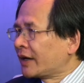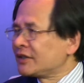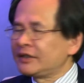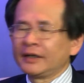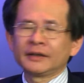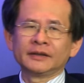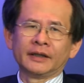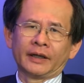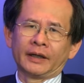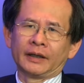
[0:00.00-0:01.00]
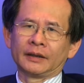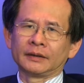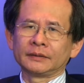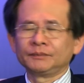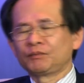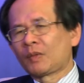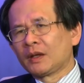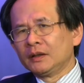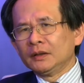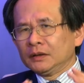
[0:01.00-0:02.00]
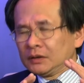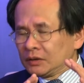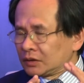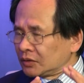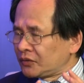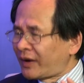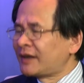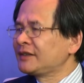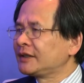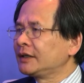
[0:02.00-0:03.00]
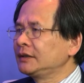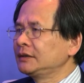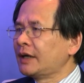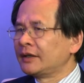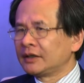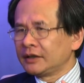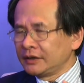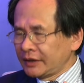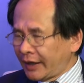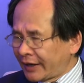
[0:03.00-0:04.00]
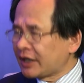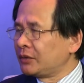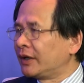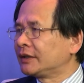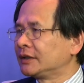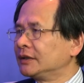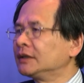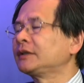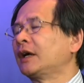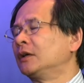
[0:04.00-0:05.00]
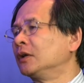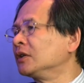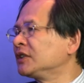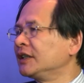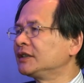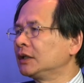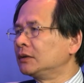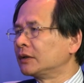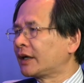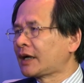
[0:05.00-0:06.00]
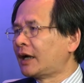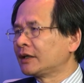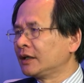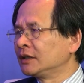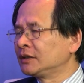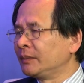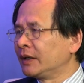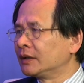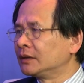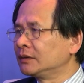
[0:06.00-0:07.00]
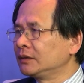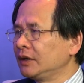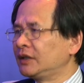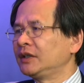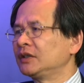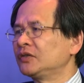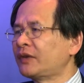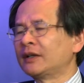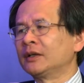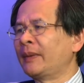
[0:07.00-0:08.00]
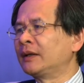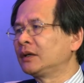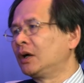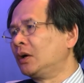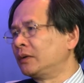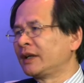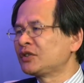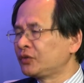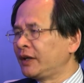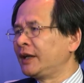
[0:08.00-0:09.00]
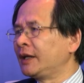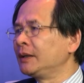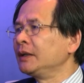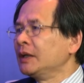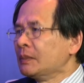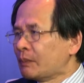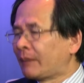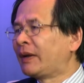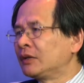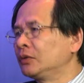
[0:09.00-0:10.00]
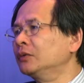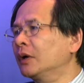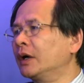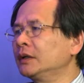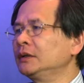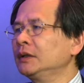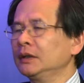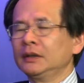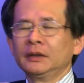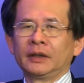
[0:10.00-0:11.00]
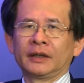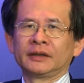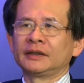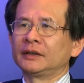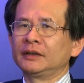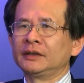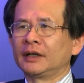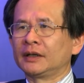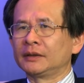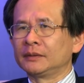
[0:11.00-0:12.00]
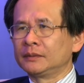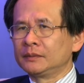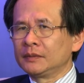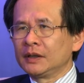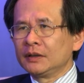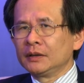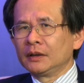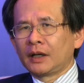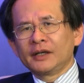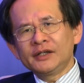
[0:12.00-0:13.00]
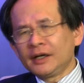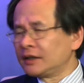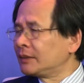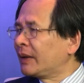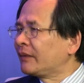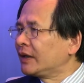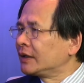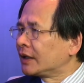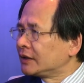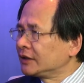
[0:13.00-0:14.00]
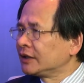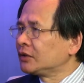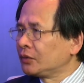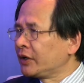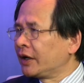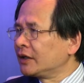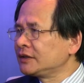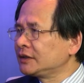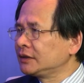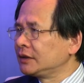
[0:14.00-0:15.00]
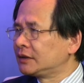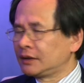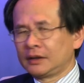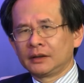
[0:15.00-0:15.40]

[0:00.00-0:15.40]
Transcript: I think the faster and accurate diagnosis of the cardiasmia it is fundamental of the 3D mapping tool. And I think it maybe in a recent 2 years, it's